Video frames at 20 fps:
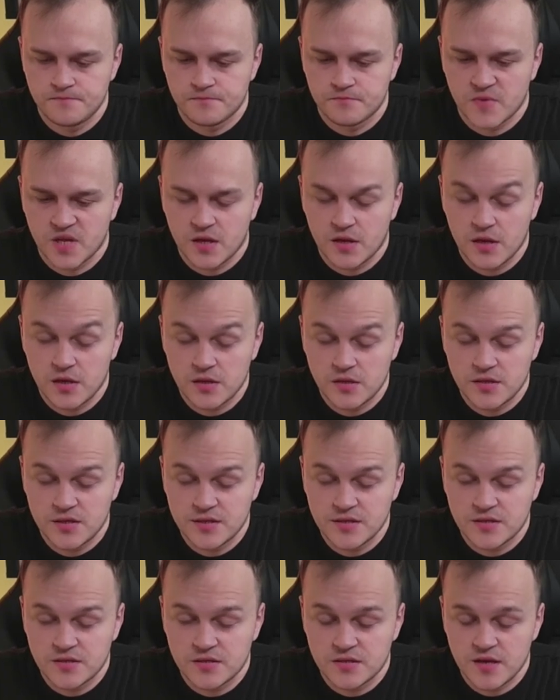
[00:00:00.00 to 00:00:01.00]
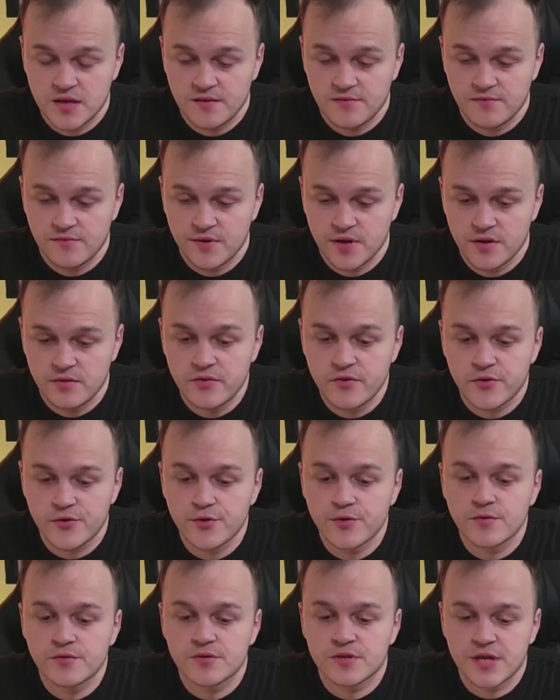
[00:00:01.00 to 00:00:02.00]
King d7,
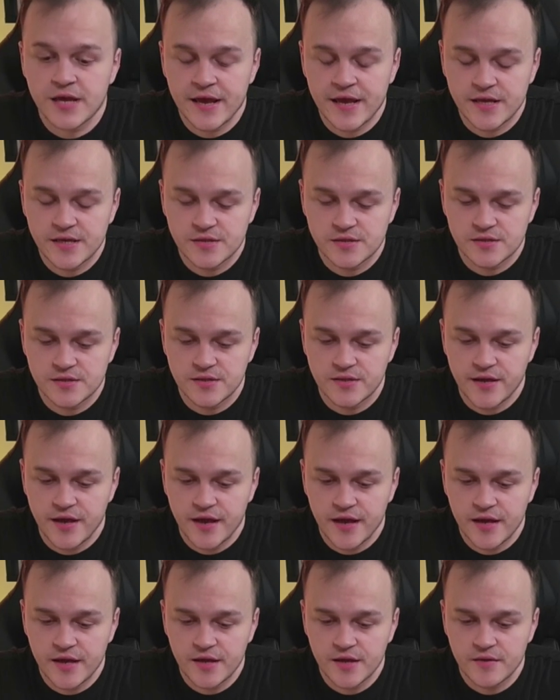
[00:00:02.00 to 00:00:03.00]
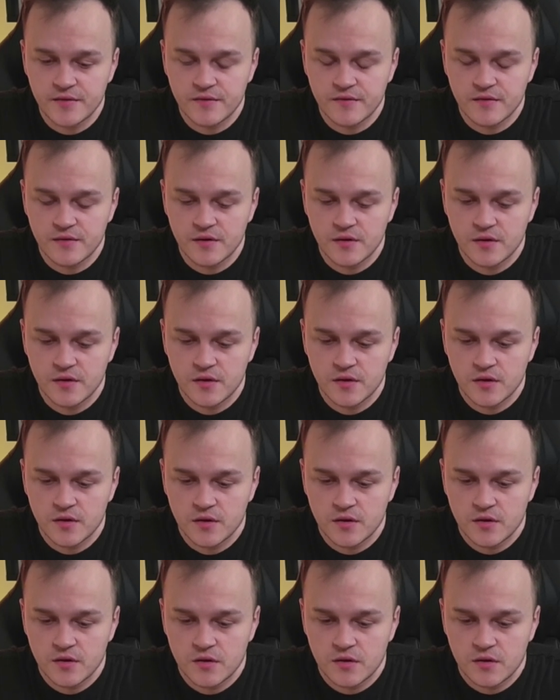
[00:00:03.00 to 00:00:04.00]
rook takes d8,
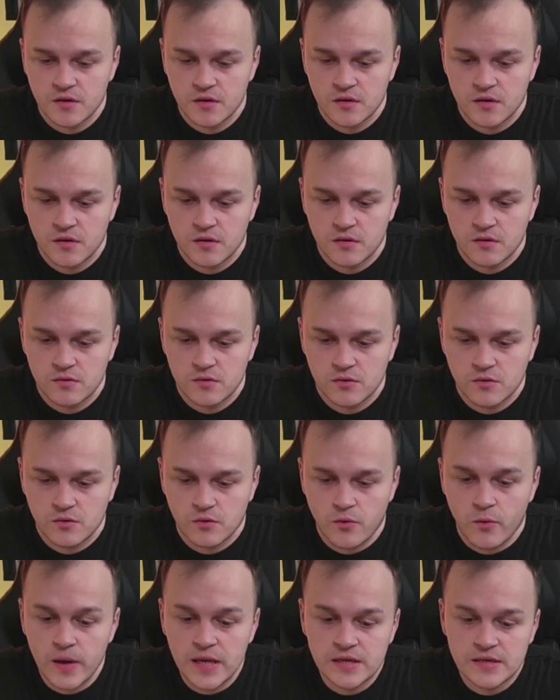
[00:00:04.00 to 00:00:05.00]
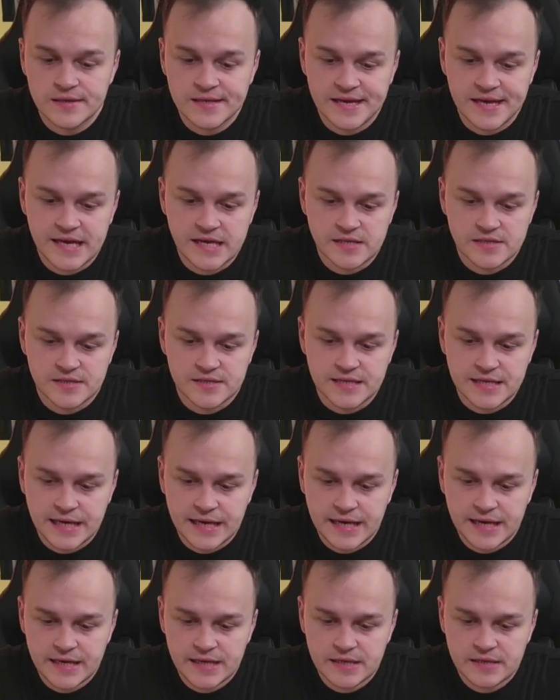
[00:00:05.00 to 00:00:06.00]
queen takes
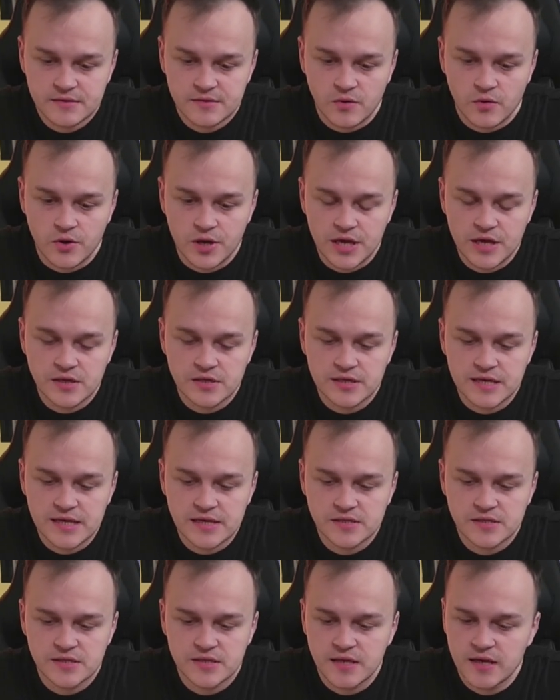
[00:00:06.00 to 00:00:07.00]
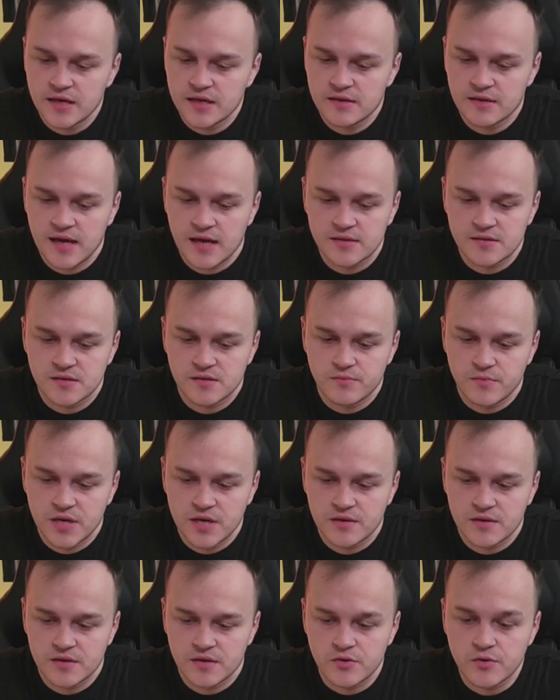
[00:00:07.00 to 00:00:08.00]
d8, or king takes d8, doesn't
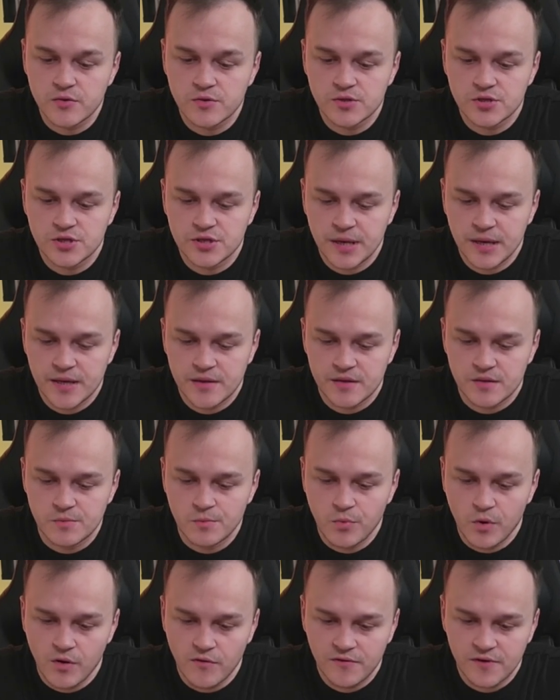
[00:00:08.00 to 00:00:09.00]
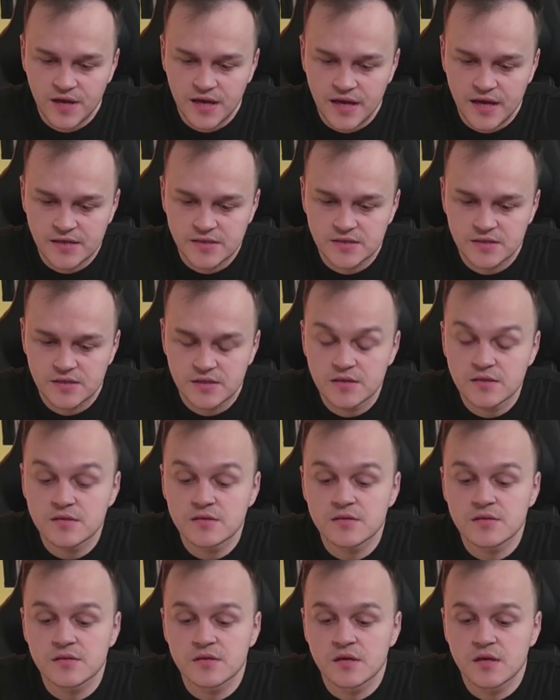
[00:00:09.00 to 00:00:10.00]
matter, rook g8 in both
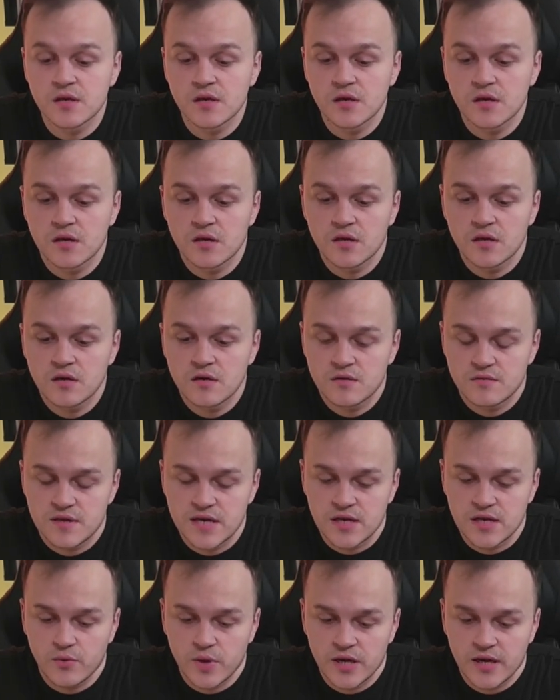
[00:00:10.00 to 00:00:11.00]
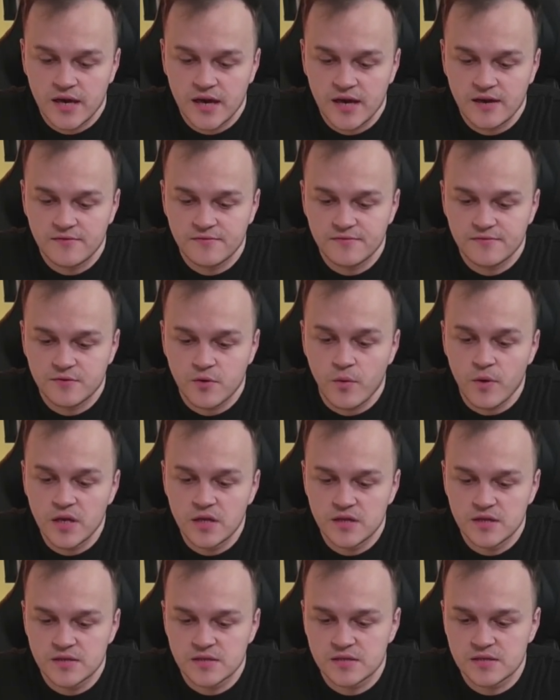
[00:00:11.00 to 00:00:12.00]
cases. Then we have queen
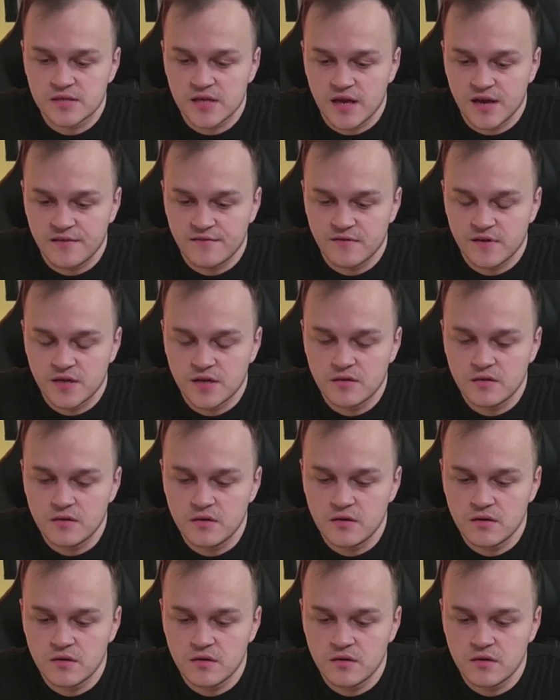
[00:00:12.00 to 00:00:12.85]
e7.